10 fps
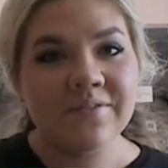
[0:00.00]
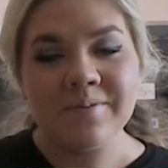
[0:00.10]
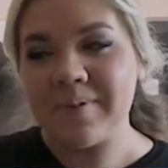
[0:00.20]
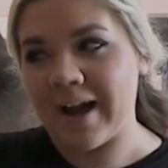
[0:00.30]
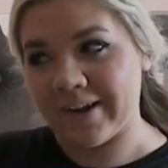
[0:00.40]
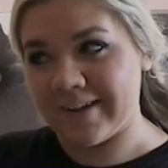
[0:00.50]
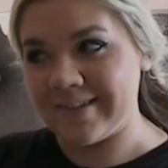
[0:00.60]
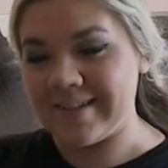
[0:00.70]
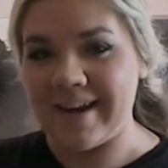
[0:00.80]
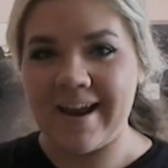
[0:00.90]
different
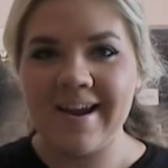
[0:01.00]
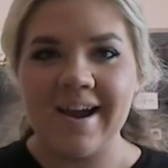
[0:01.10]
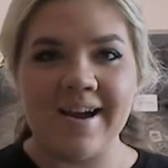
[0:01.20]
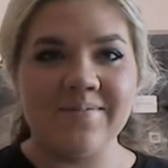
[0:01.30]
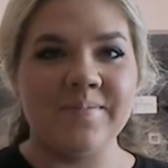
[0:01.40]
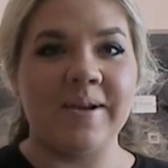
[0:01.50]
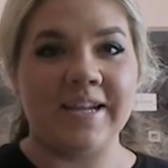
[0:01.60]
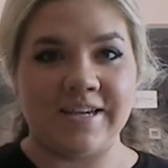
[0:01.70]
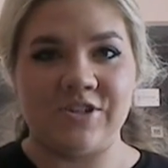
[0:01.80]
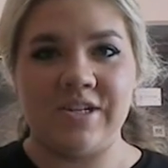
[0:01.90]
background today. I'm in my
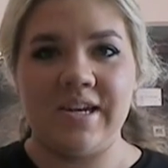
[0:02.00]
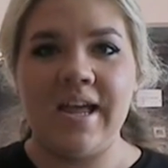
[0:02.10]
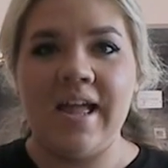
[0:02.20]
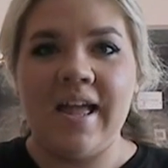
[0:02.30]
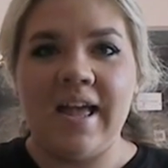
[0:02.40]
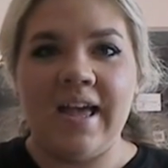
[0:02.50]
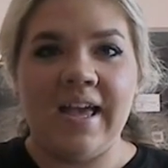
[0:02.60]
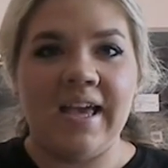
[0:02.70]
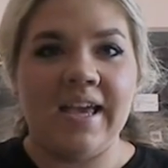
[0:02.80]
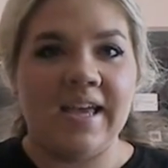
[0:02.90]
kitchen
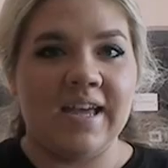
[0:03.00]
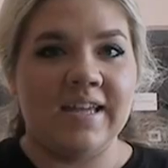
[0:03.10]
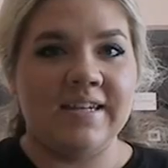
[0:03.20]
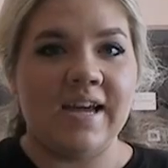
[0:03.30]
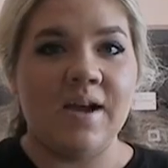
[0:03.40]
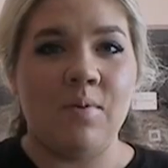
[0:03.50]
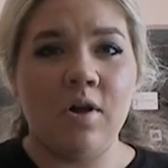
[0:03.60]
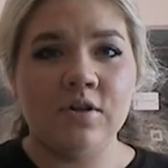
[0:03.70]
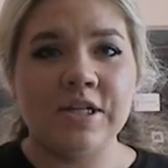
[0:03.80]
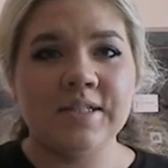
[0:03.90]
and I
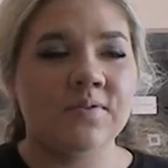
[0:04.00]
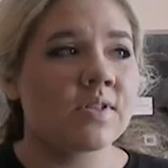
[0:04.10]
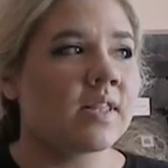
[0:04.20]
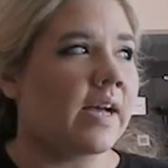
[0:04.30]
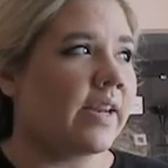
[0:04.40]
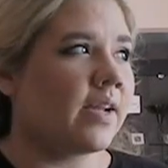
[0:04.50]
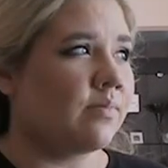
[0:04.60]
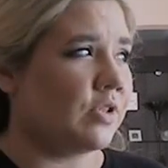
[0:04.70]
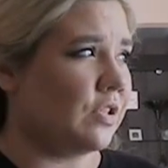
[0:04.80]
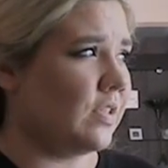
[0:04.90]
apologize for the lighting.
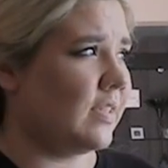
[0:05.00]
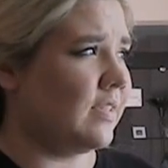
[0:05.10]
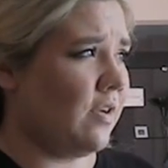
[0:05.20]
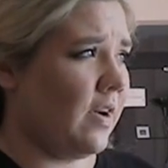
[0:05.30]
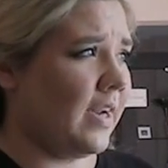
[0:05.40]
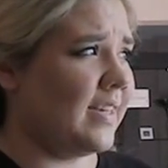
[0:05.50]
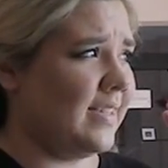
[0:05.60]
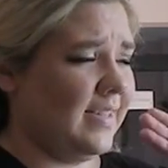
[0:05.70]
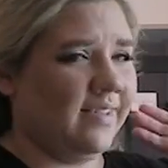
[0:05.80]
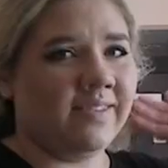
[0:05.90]
I'm sure it's not
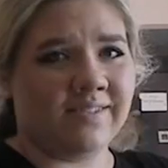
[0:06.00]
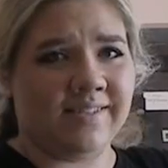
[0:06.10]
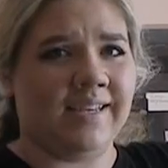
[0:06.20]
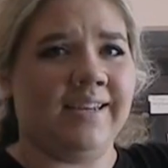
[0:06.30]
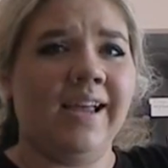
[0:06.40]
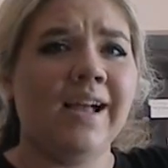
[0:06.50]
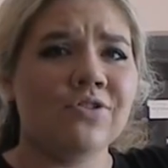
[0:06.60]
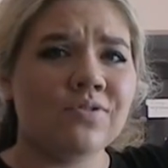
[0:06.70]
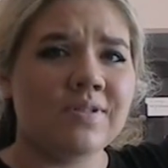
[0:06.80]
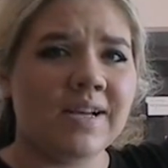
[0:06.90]
ideal. There's like
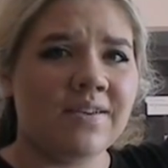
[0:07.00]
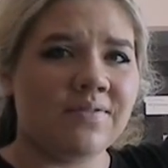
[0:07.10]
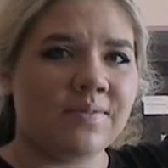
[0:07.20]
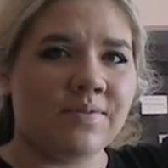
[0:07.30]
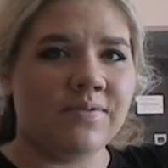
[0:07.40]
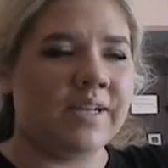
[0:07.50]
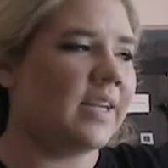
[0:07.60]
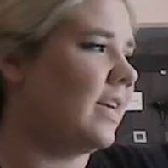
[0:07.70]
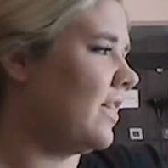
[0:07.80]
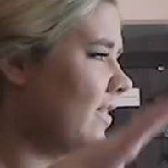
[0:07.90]
natural light from over
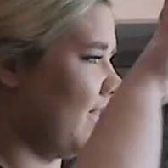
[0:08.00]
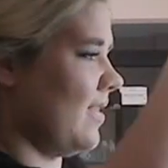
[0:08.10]
here